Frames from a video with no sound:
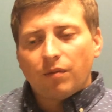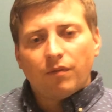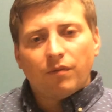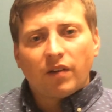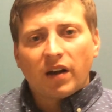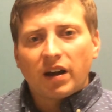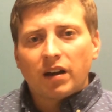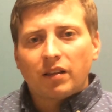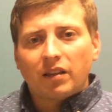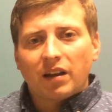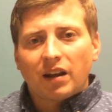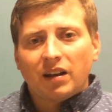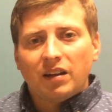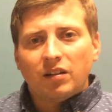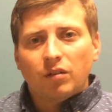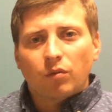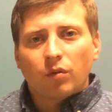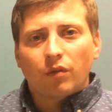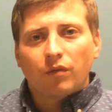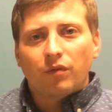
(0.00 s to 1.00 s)
Finally, I need
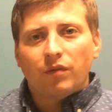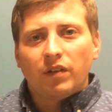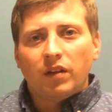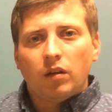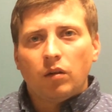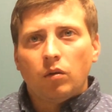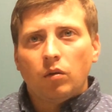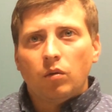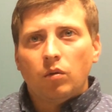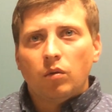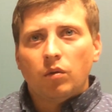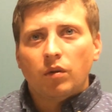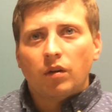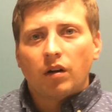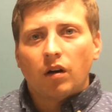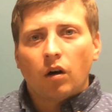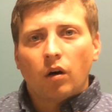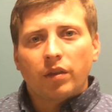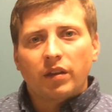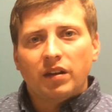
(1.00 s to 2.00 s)
to review
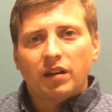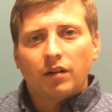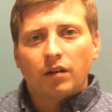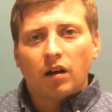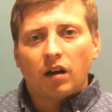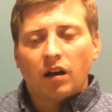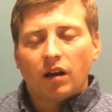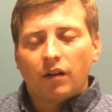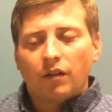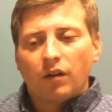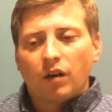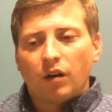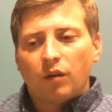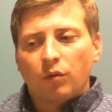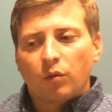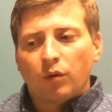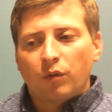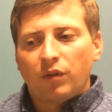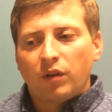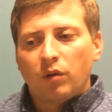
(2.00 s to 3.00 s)

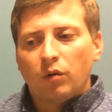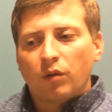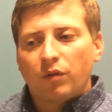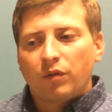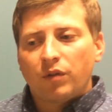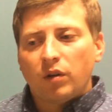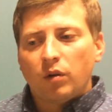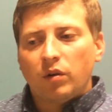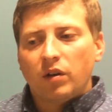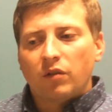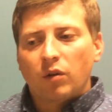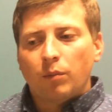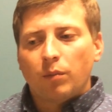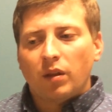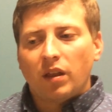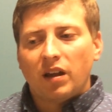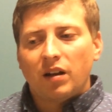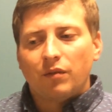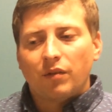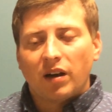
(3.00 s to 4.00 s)
review a few different
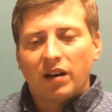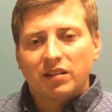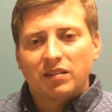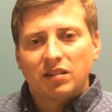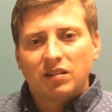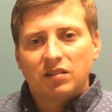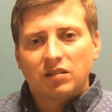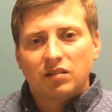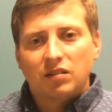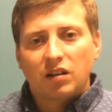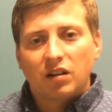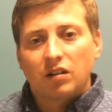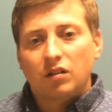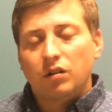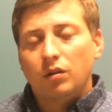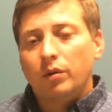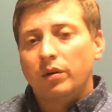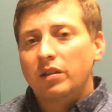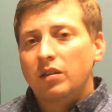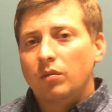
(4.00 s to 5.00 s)
belay devices,
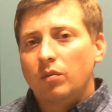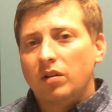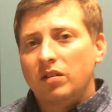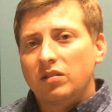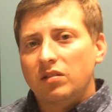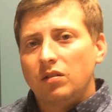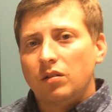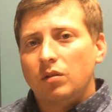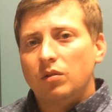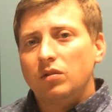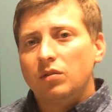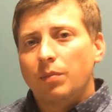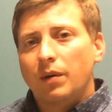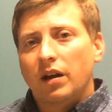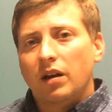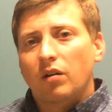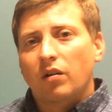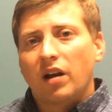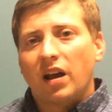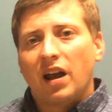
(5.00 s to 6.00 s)
including the ones used by
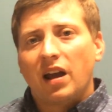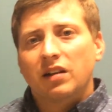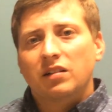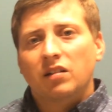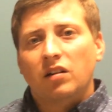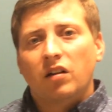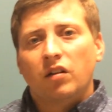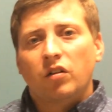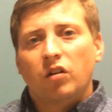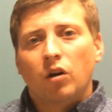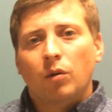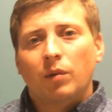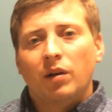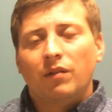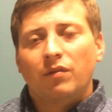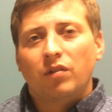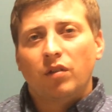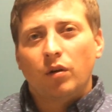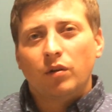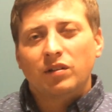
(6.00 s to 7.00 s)
Crag, to determine
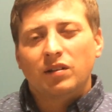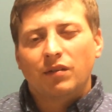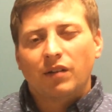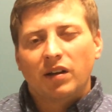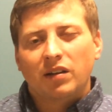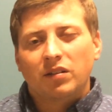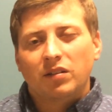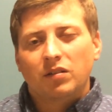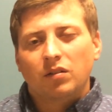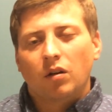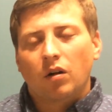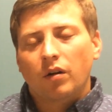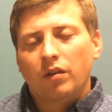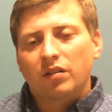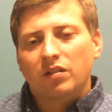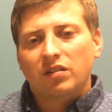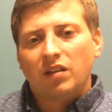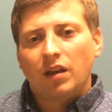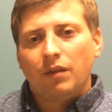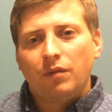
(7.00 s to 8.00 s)
if those devices are the
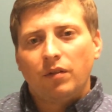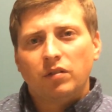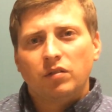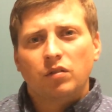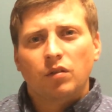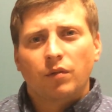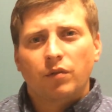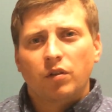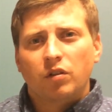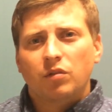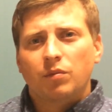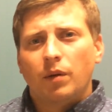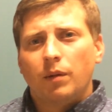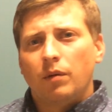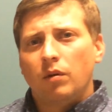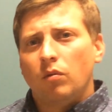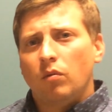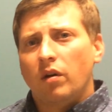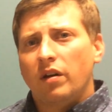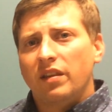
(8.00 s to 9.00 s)
safest or if there's
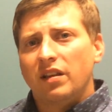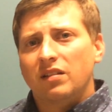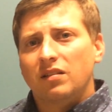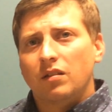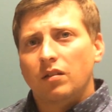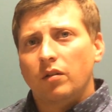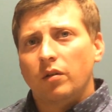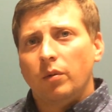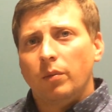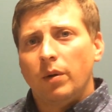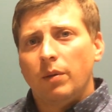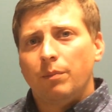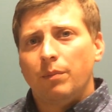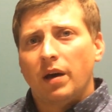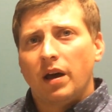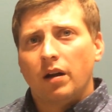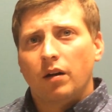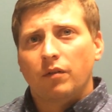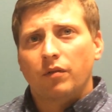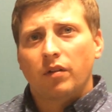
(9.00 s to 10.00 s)
maybe one that's a little bit
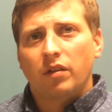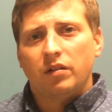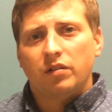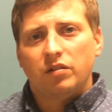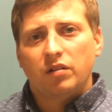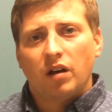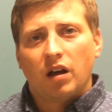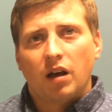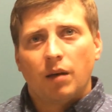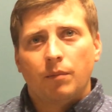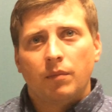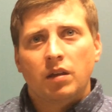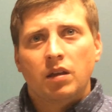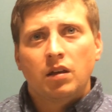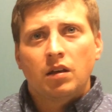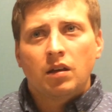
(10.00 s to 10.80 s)
better for the job.